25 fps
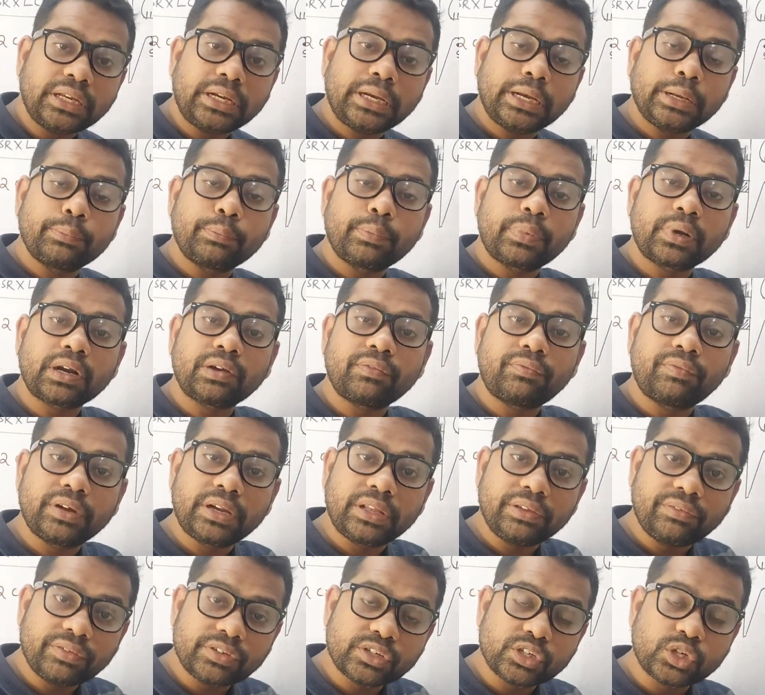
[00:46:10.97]
the number
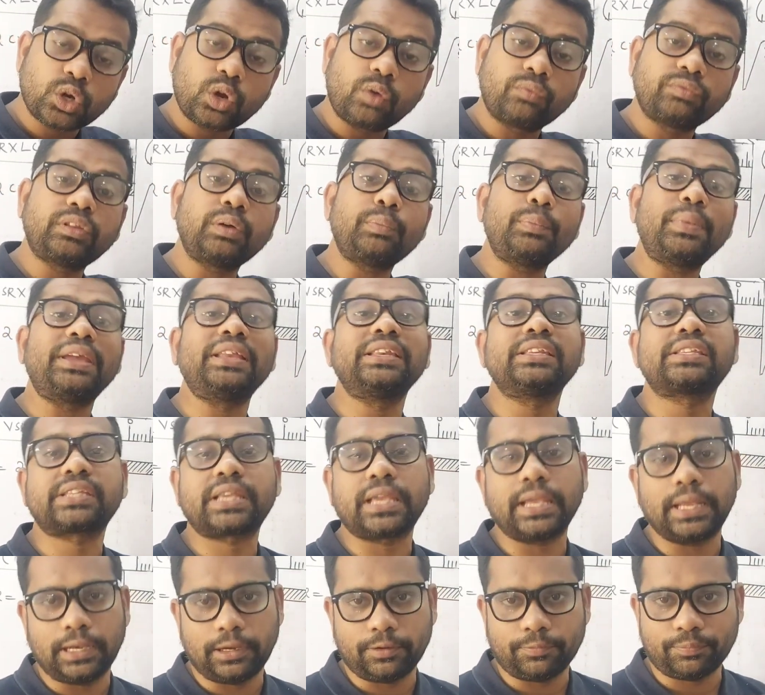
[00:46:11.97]
of division of the main
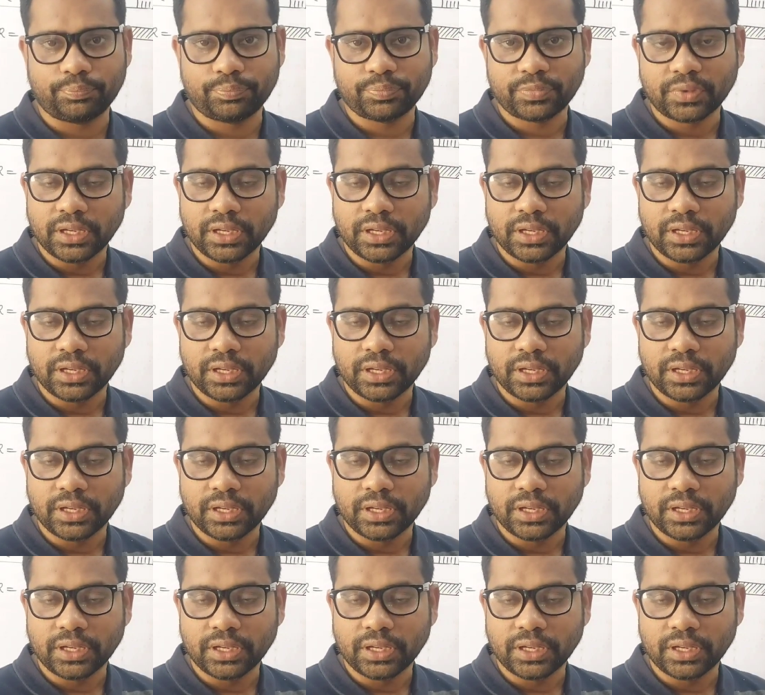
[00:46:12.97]
scale.